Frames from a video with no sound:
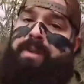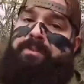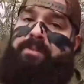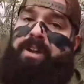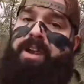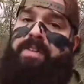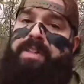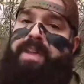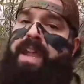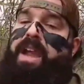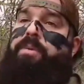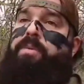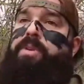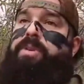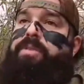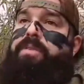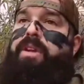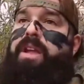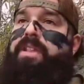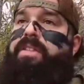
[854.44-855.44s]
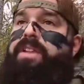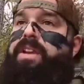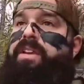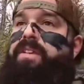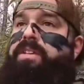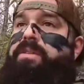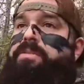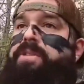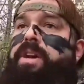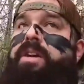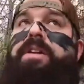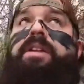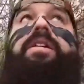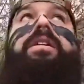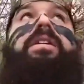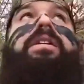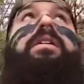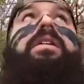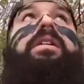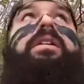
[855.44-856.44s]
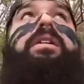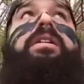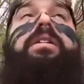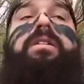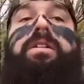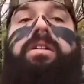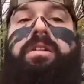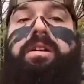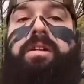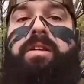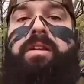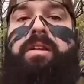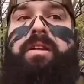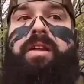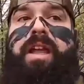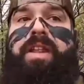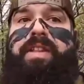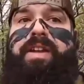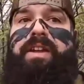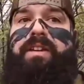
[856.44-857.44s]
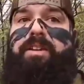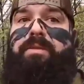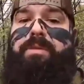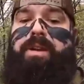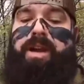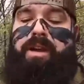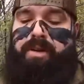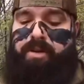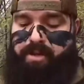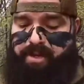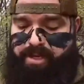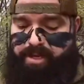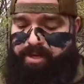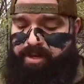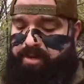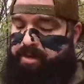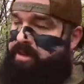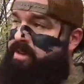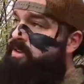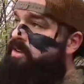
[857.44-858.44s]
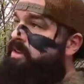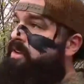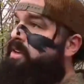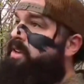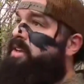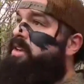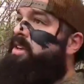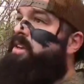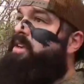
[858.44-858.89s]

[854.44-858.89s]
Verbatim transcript: after. and hides in some weeds, or I think I'll limit out. Um,